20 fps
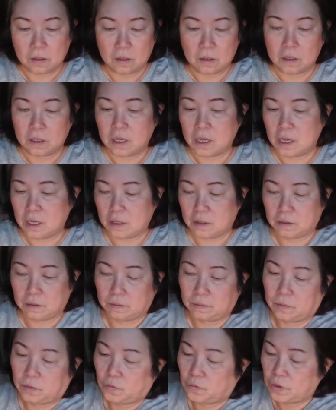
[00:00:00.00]
Okay,
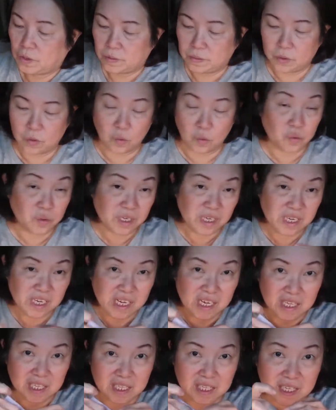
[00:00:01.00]
we don't
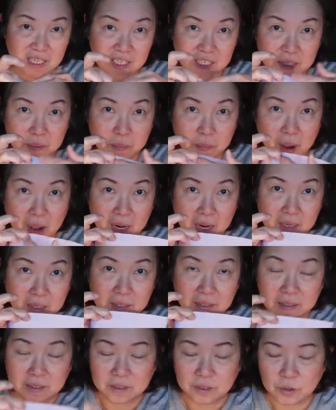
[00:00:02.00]
need this part.
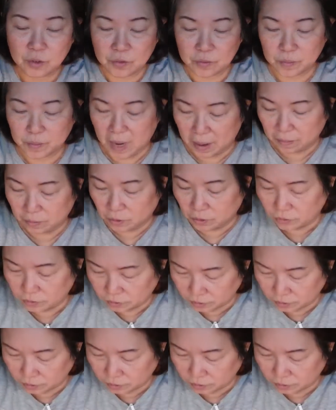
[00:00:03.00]
So I'm going to